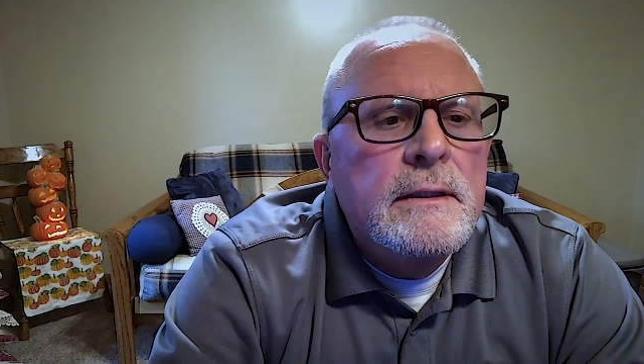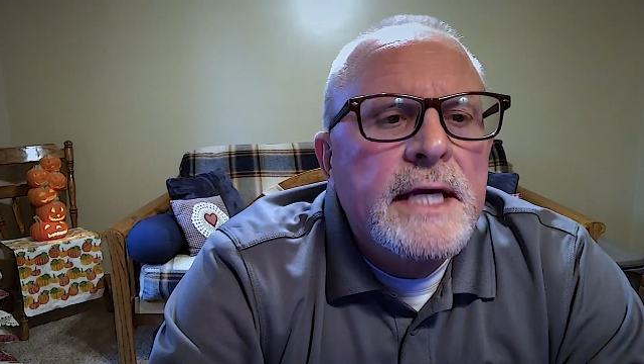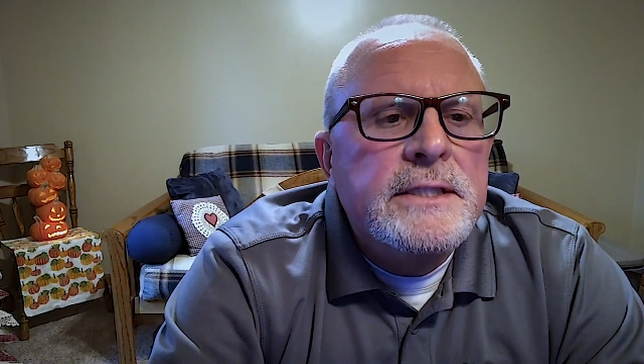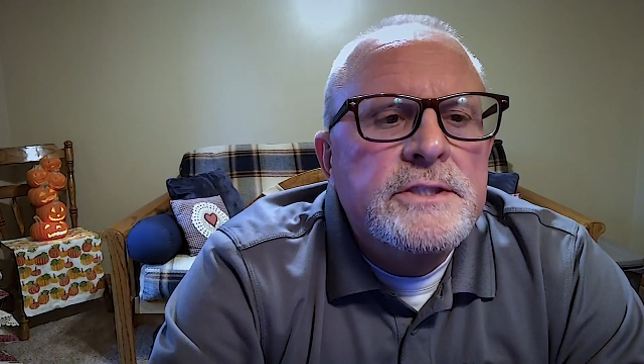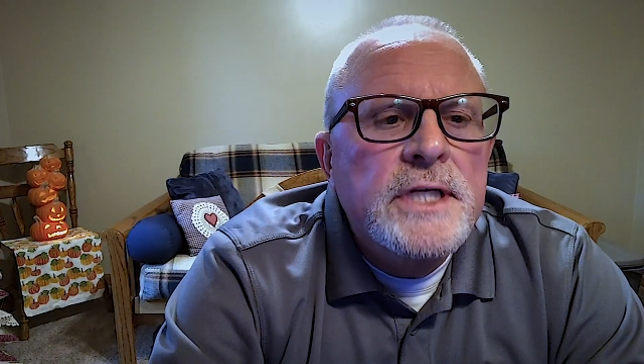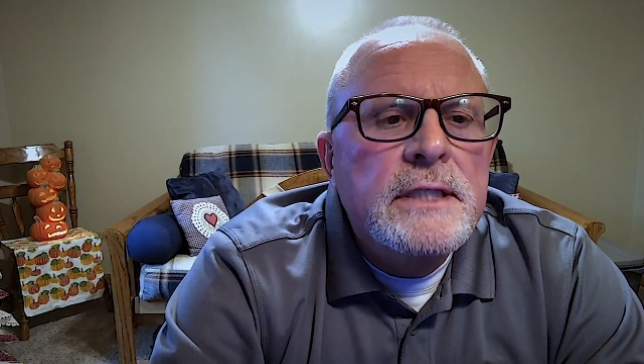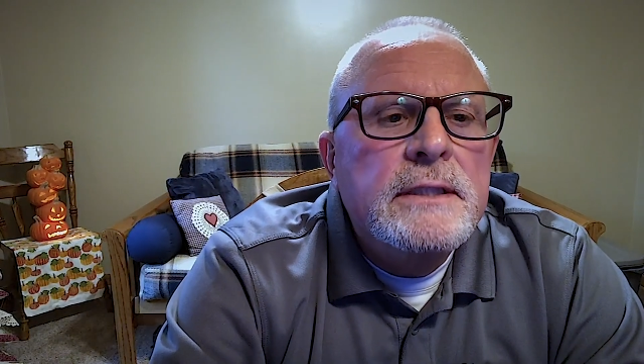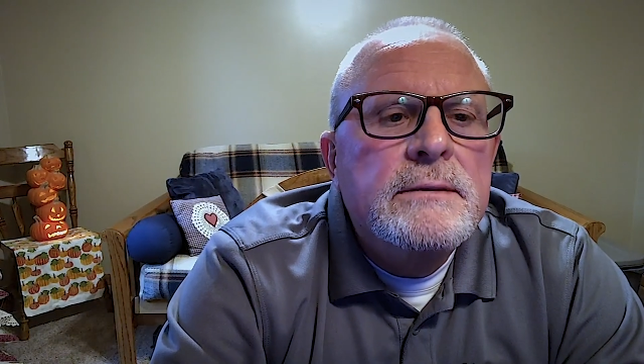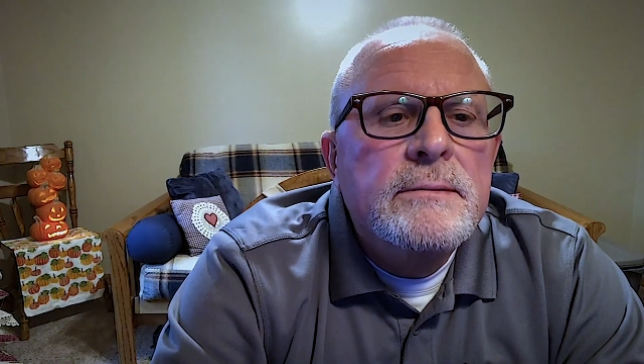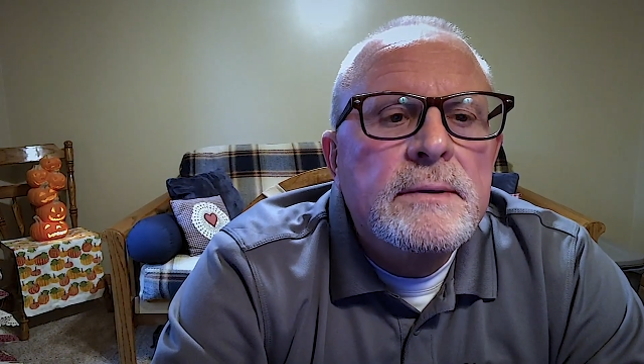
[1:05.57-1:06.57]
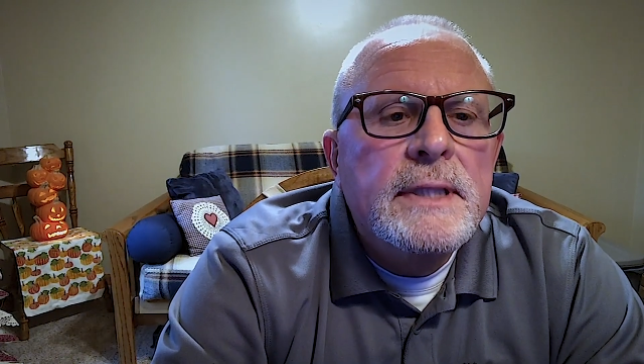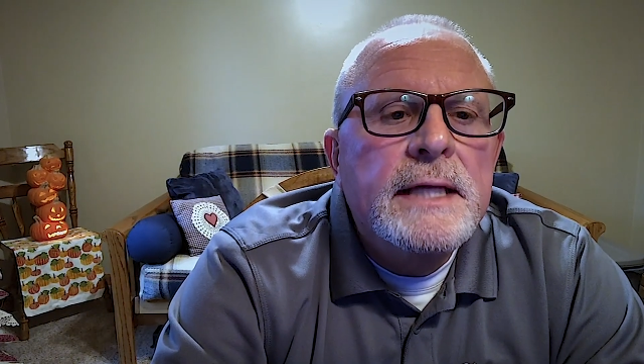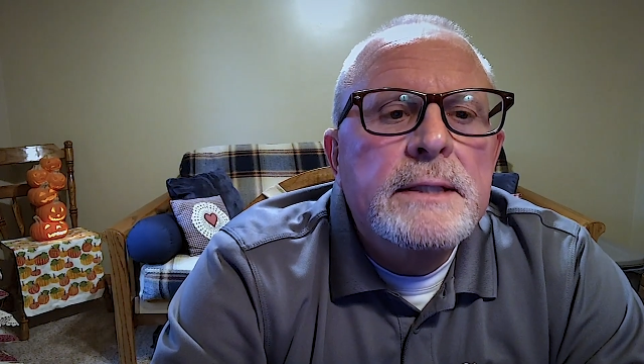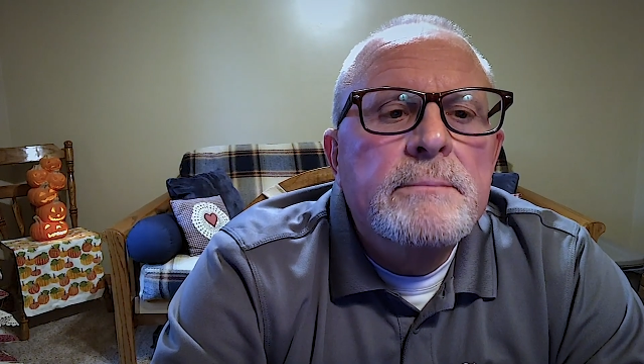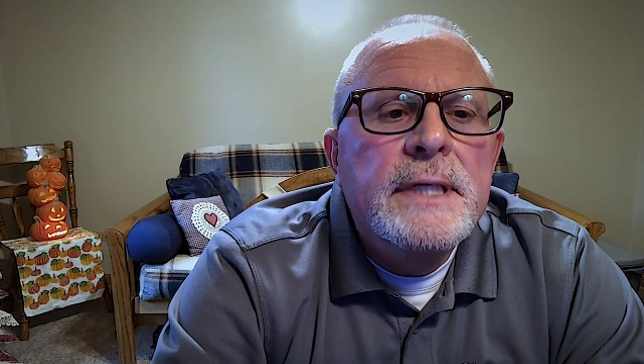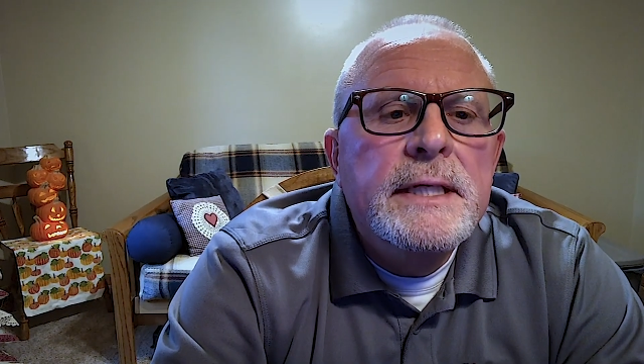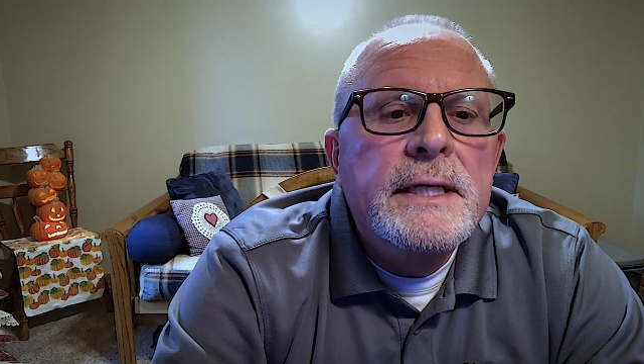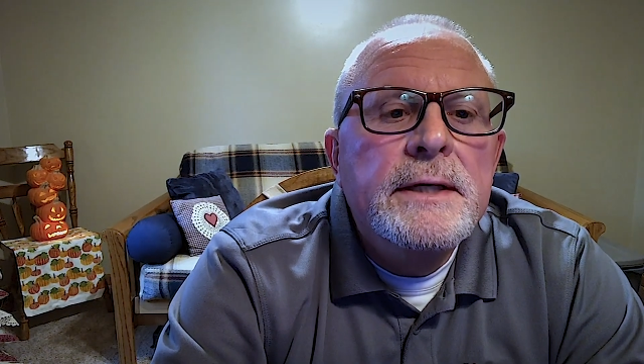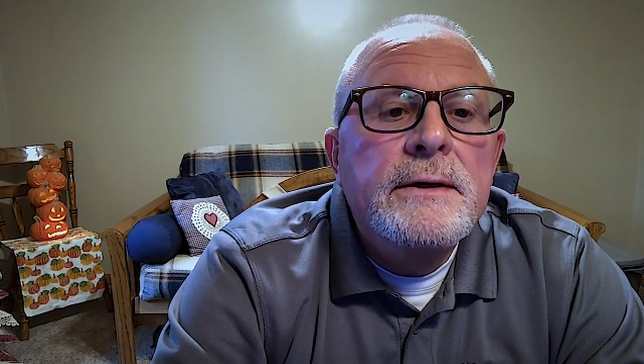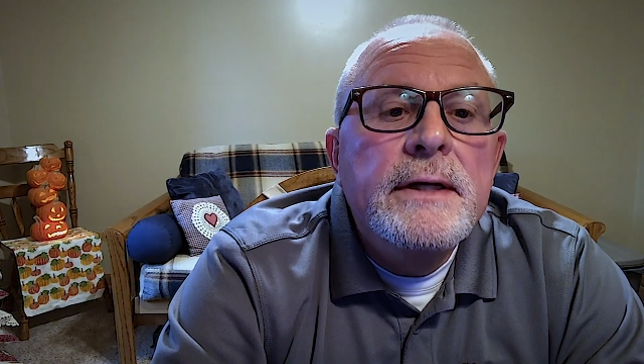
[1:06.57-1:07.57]
Thanks, Chuck. Glad to be
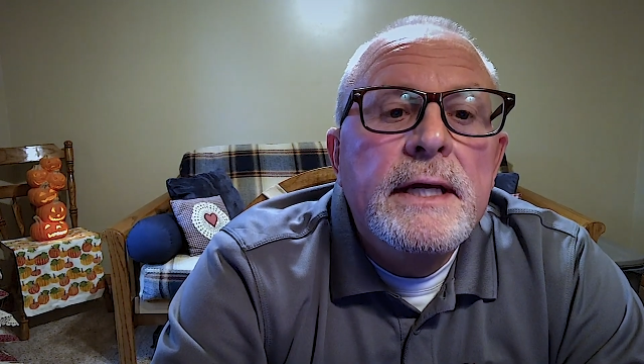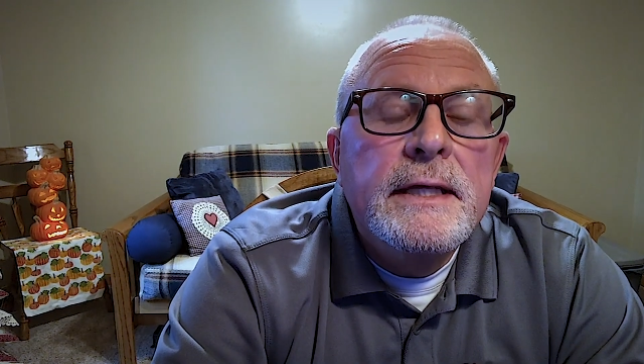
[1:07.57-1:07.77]
here.